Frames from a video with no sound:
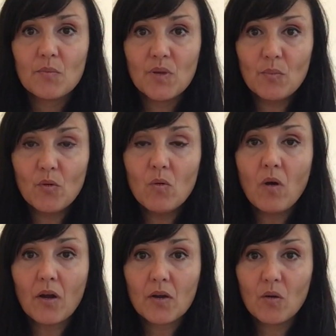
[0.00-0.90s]
People who
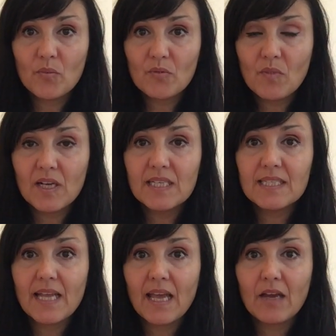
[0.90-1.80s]
are
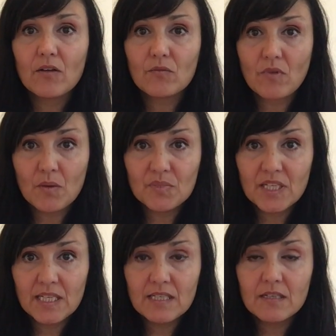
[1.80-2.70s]
compromised and
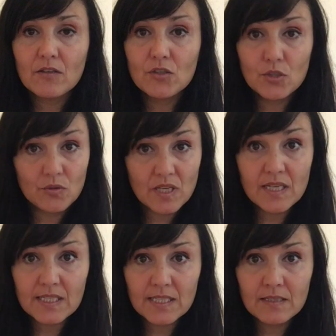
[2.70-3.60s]
corrupted do
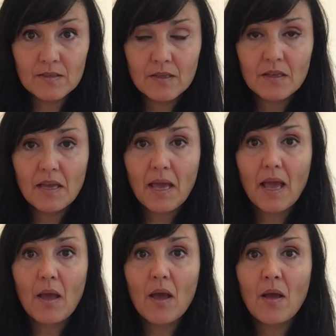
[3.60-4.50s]
this,
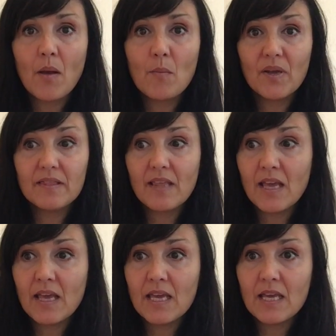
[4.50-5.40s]
but
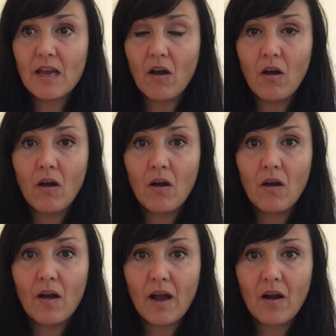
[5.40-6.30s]
they
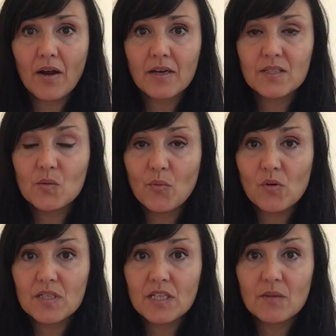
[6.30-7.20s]
are
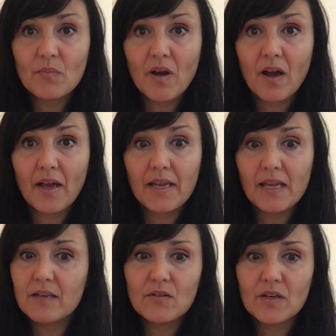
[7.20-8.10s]
supported by
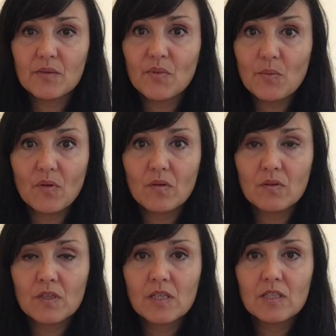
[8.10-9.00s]
ignorant people.
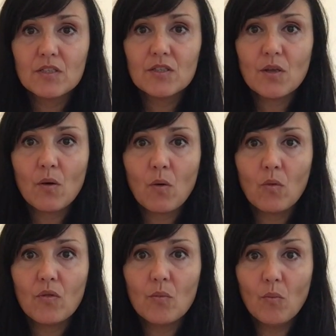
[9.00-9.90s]

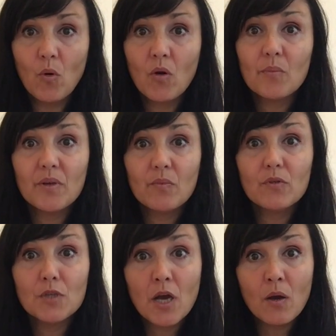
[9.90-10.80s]
So the more
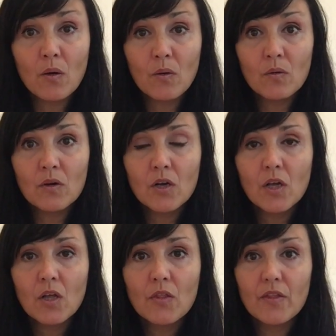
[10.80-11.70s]
people know,
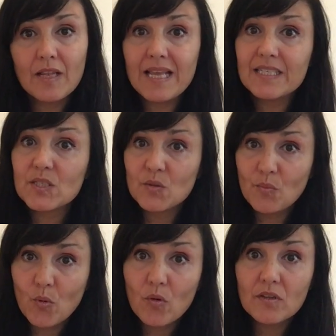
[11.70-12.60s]
the less
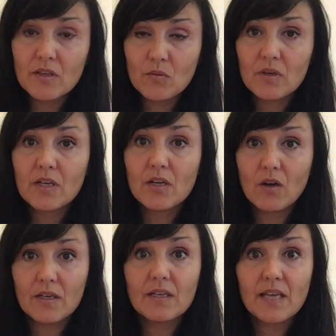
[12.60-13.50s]
support they were
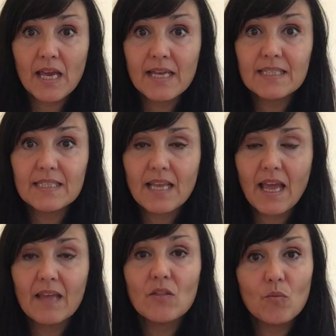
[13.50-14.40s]
gonna get,
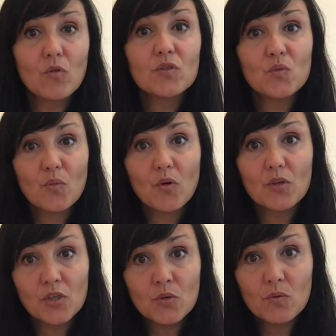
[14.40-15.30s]
and the more support
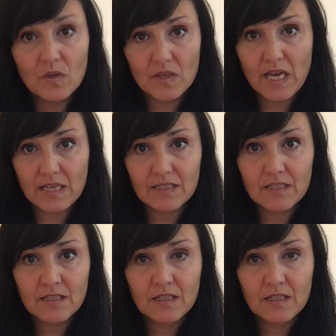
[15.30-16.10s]
you will get.